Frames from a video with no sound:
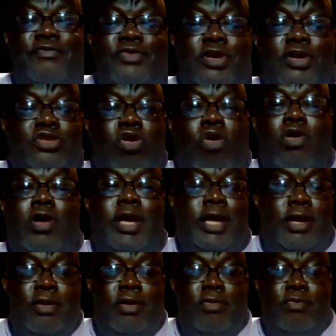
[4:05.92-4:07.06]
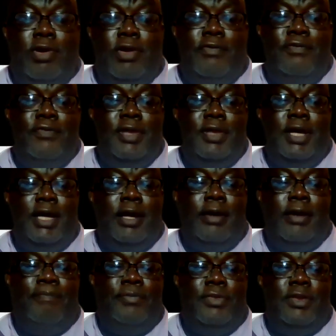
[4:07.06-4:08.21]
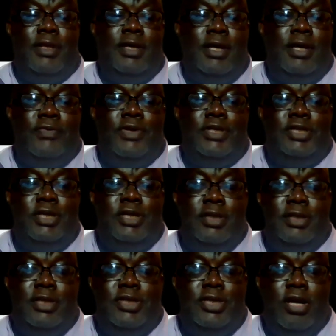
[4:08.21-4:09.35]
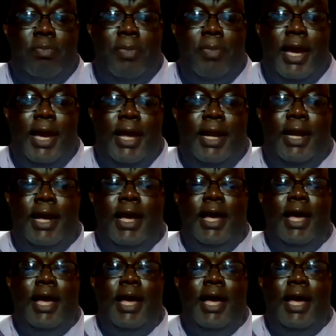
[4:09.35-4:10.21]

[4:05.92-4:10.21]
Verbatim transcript: after talking with um, uh, this this young man,